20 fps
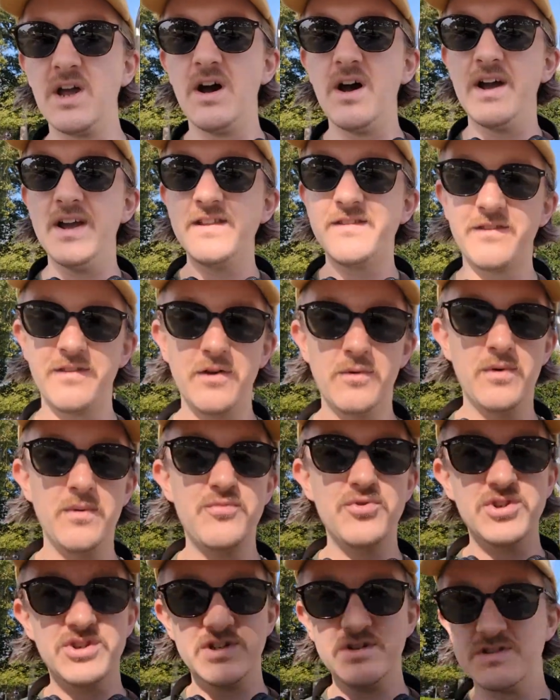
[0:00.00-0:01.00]
guides that were
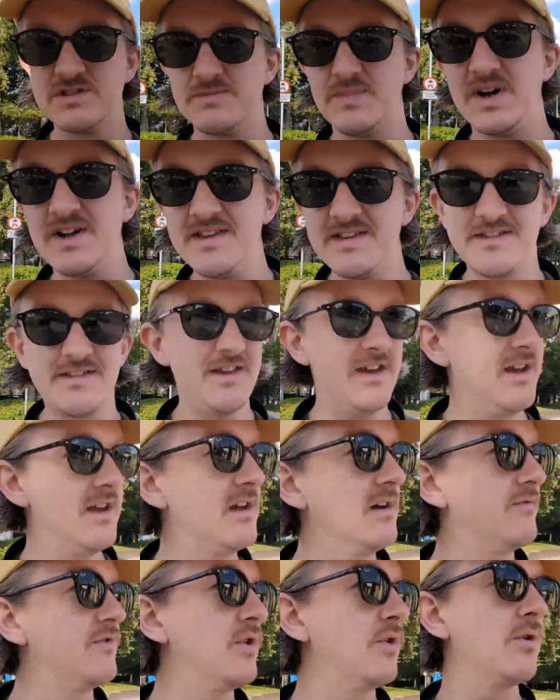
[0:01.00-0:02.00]
produced by the City
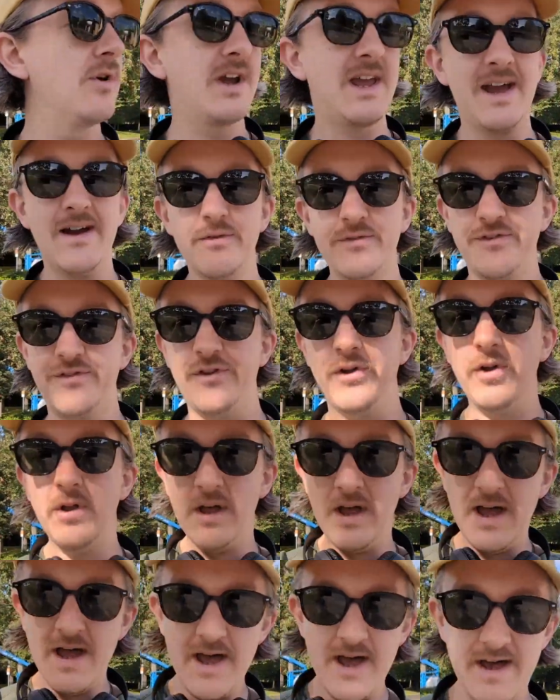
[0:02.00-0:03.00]
of York Council.
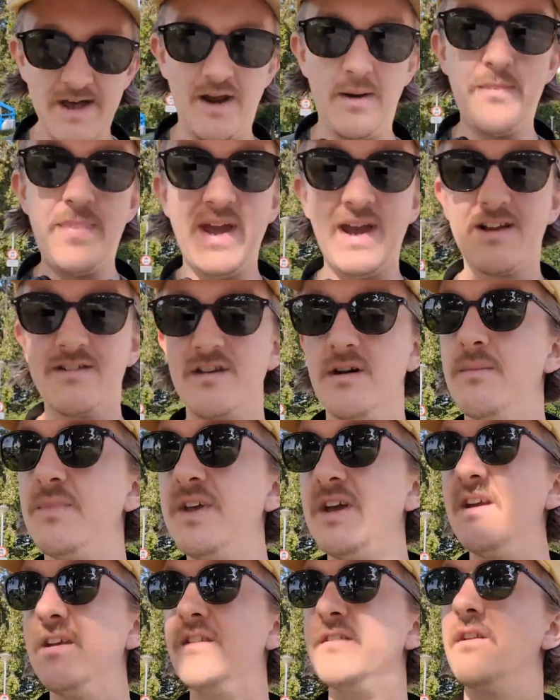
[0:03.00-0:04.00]
And I picked up
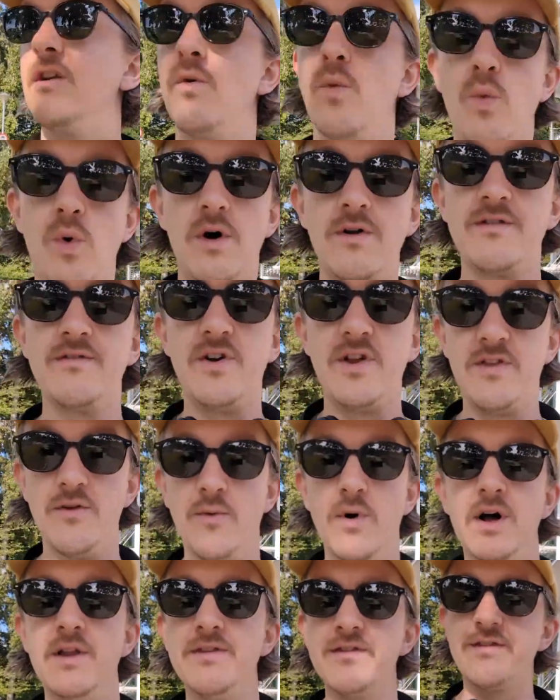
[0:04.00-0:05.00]
these and a wad of other
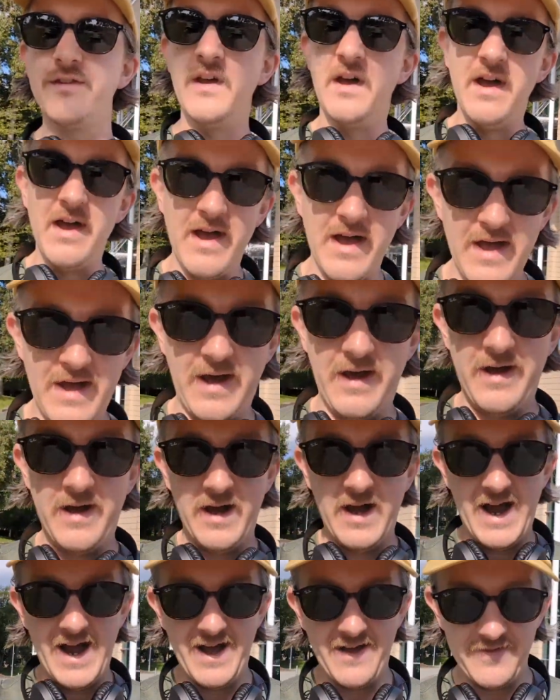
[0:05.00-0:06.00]
ones
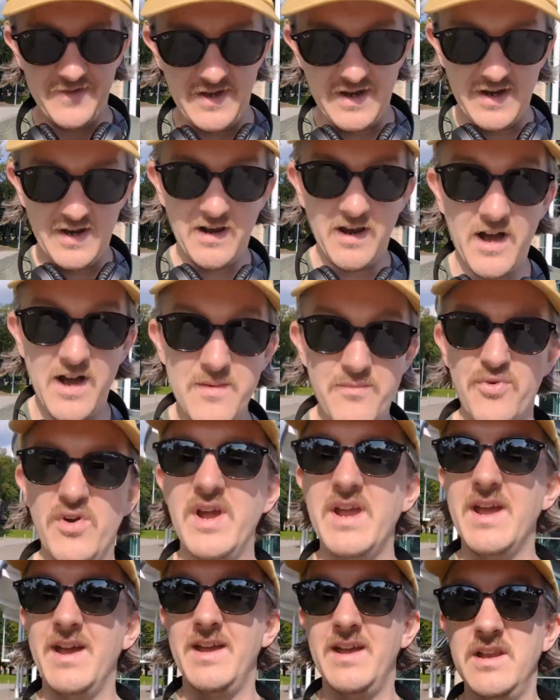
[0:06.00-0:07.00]
at the
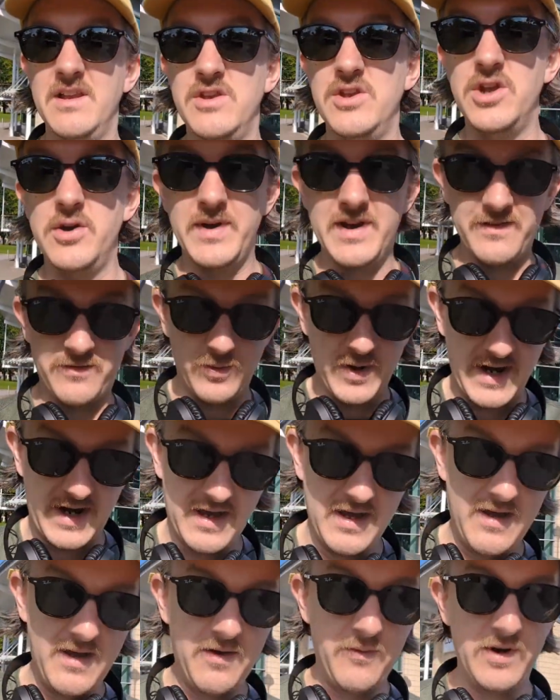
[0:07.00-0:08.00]
library in New
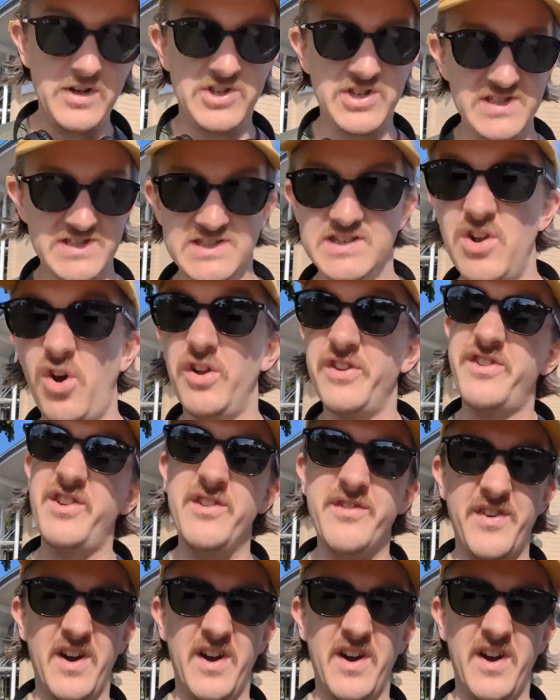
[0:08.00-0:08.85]
Iswick, which is not too